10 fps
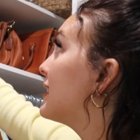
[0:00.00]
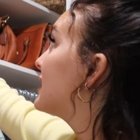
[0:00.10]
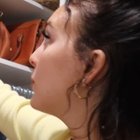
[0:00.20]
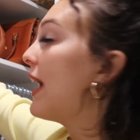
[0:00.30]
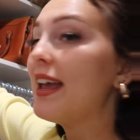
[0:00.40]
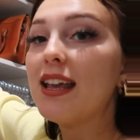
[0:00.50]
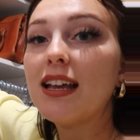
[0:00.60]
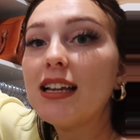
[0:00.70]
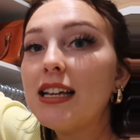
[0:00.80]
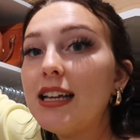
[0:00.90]
this way.
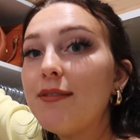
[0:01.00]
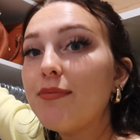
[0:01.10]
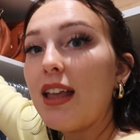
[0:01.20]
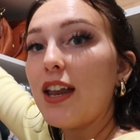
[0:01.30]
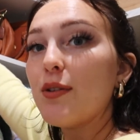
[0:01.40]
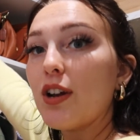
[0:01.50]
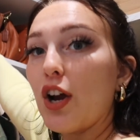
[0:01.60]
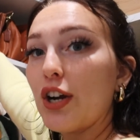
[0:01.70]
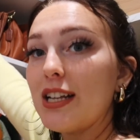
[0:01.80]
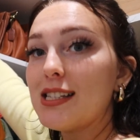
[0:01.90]
And you can
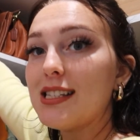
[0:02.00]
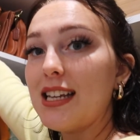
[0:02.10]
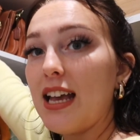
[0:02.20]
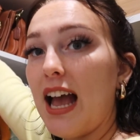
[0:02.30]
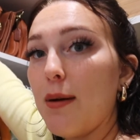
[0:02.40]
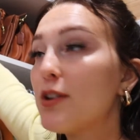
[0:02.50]
already see how